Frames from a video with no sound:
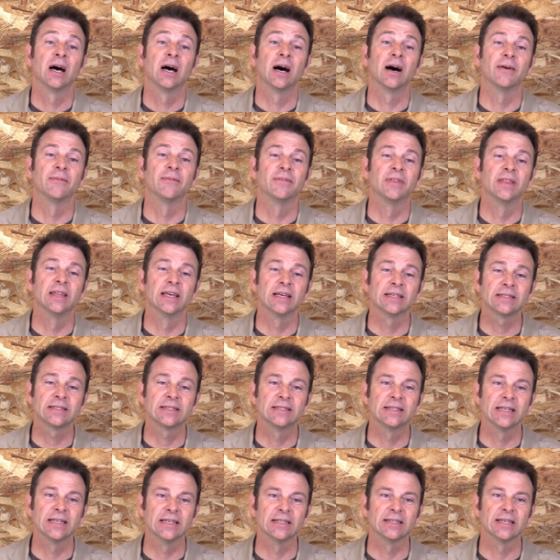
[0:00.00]
of this
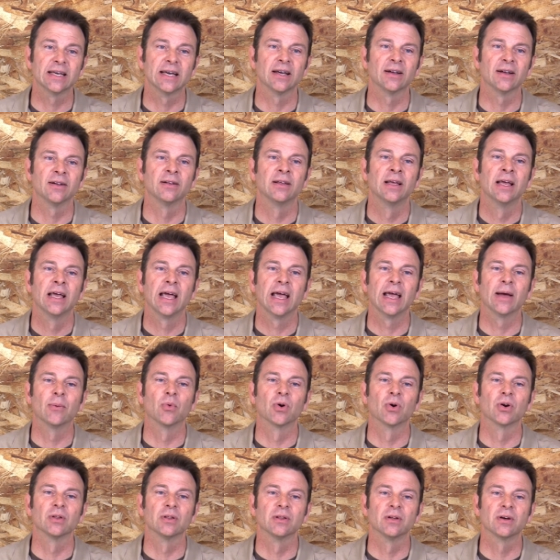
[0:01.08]
detail, and
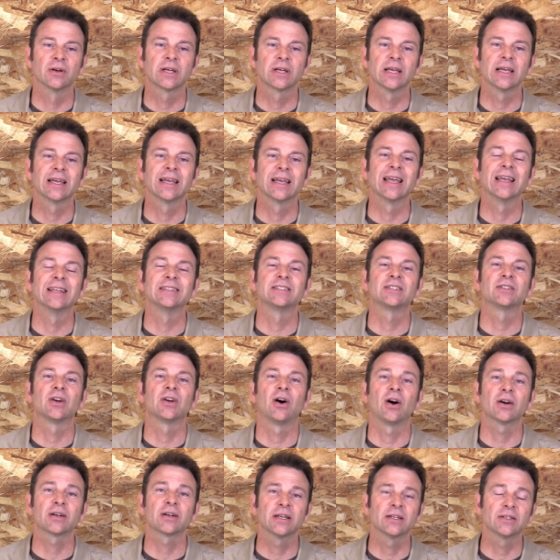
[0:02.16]
we're looking, it's
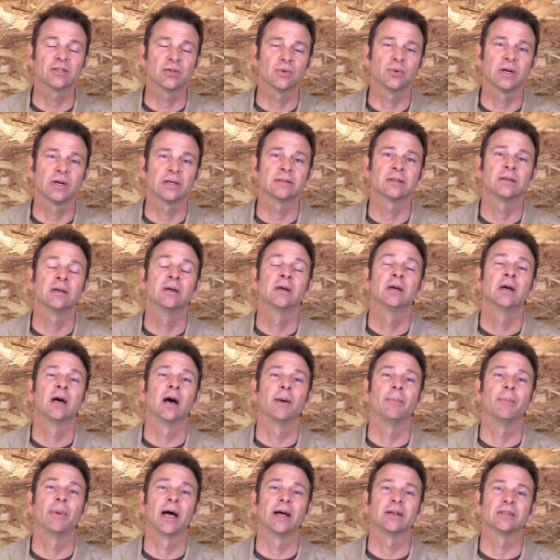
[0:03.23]
talking to us
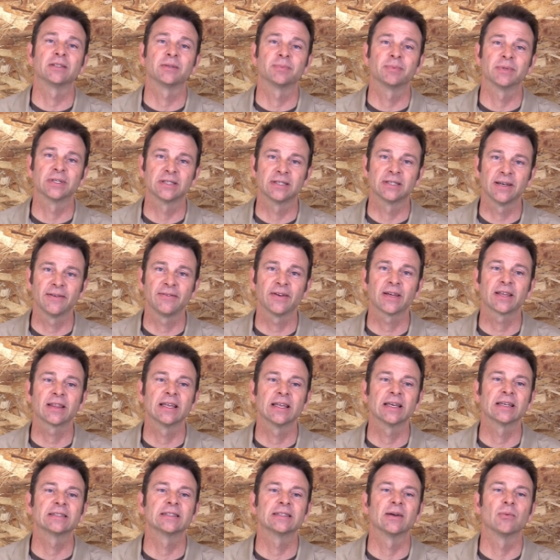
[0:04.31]
about specific
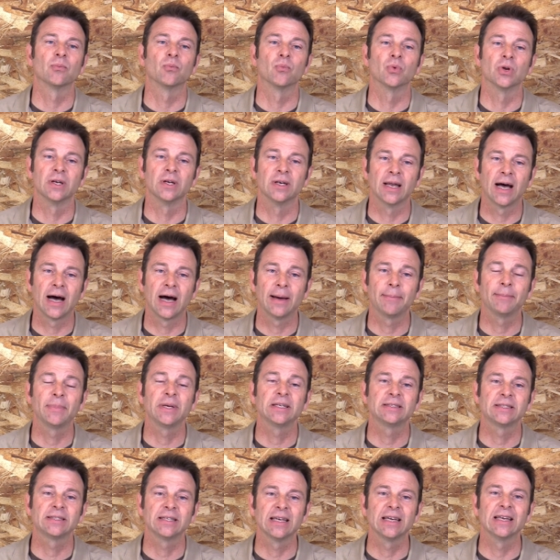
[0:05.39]
things that would not be
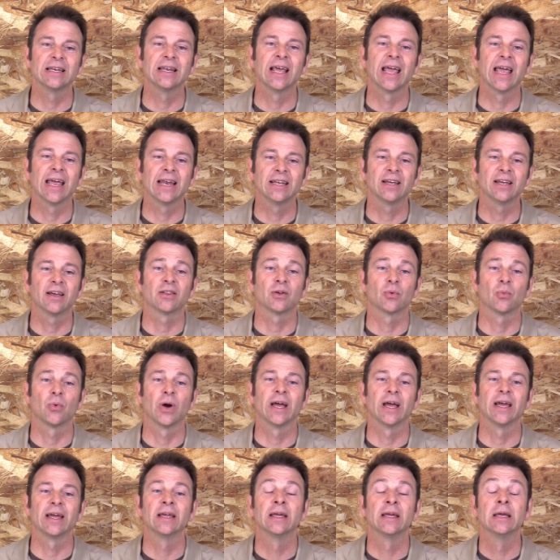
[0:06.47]
seen any other
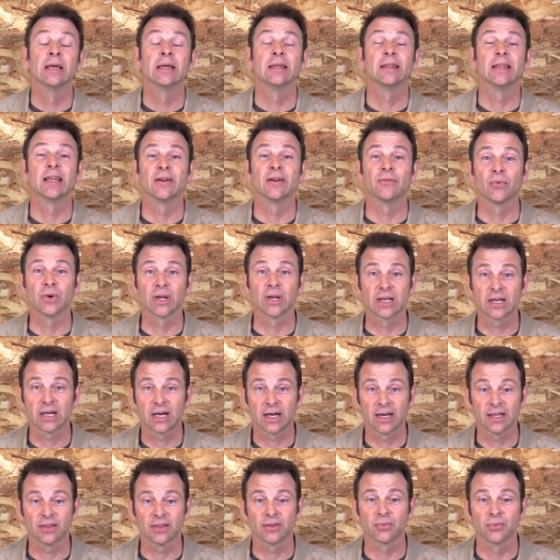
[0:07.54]
way than if we
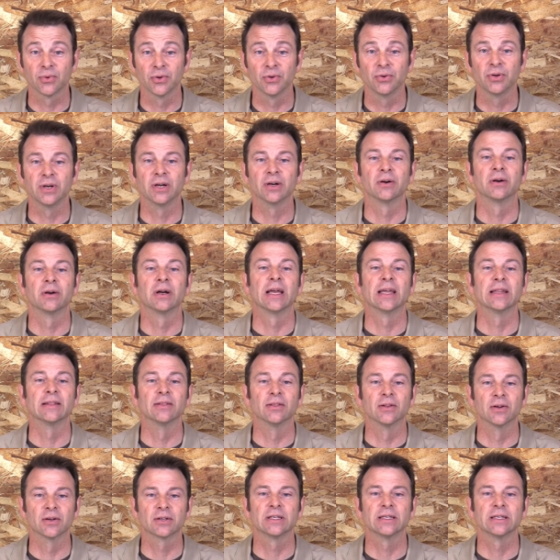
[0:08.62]
cut through here and
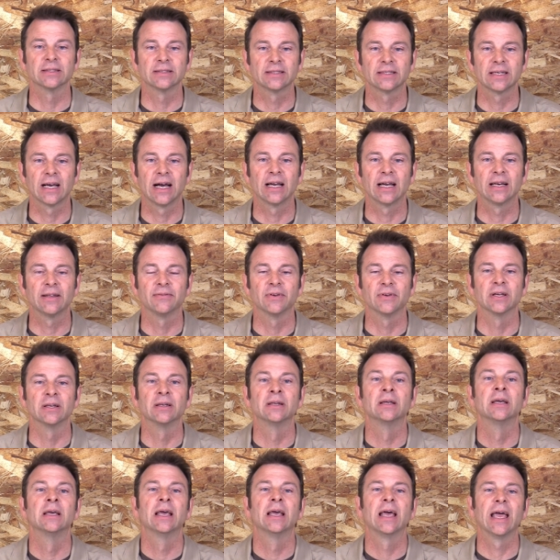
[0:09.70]
looked inside of it.
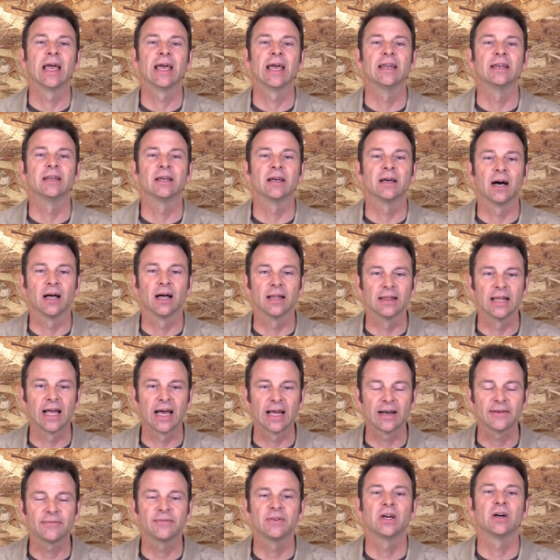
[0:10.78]
And a
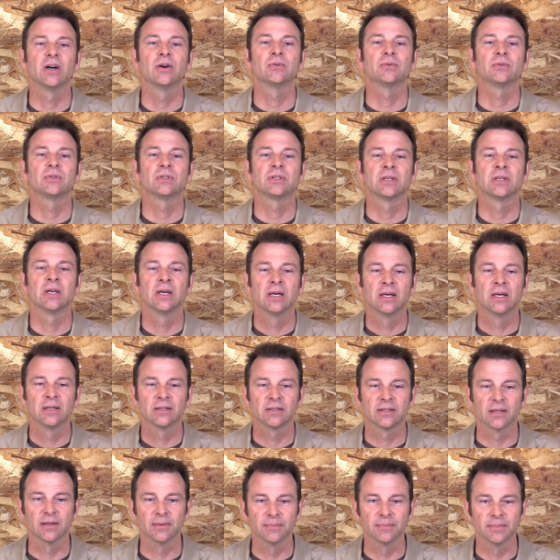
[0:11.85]
lot of notes
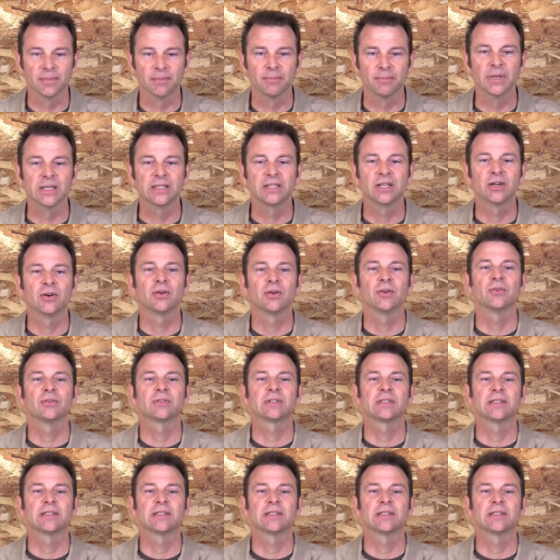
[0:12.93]
some materials,